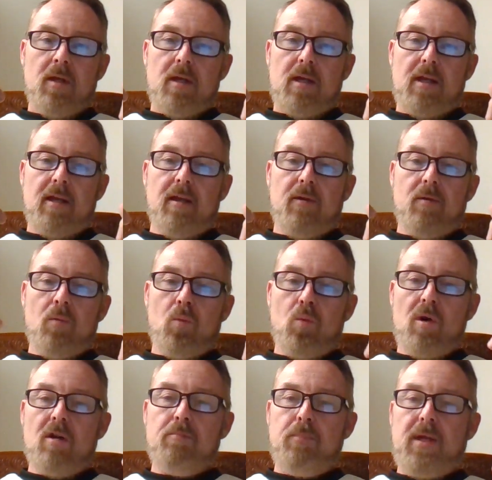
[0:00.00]
And
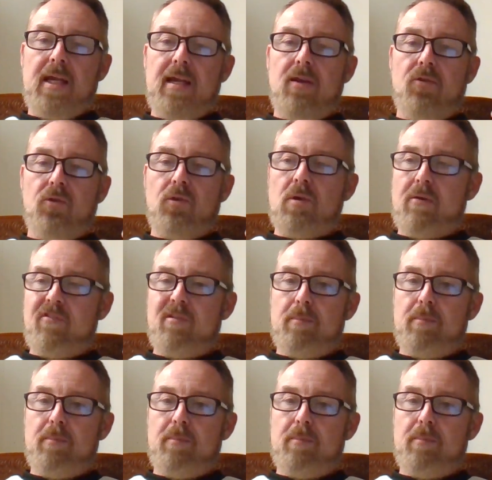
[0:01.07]
one piece of the